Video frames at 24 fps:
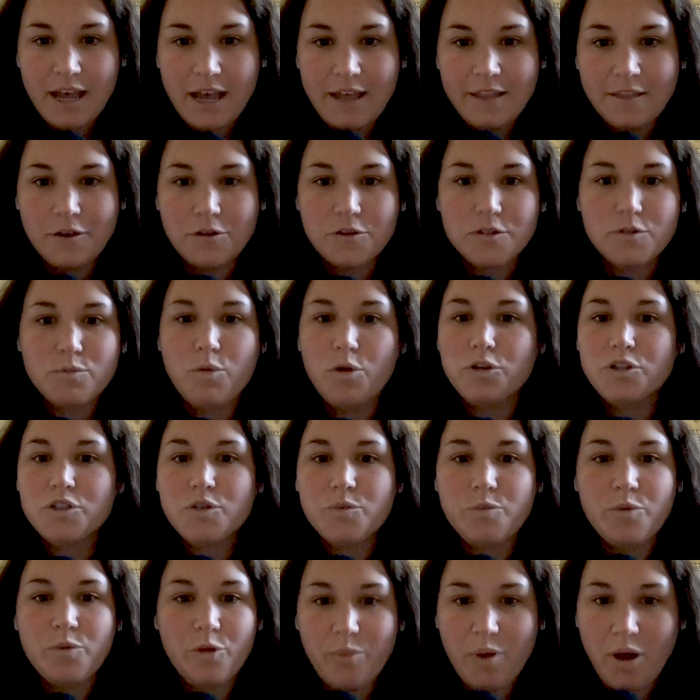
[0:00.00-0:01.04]
And those
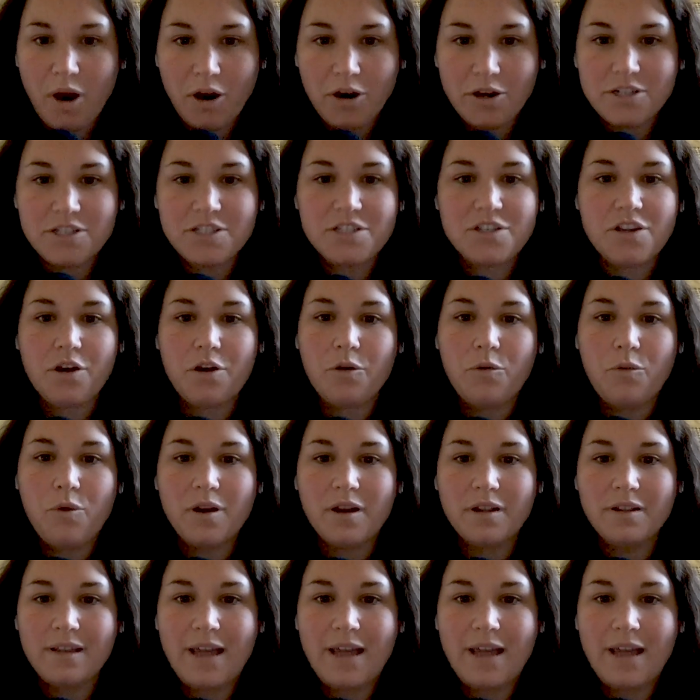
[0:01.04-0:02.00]
multiple parts are what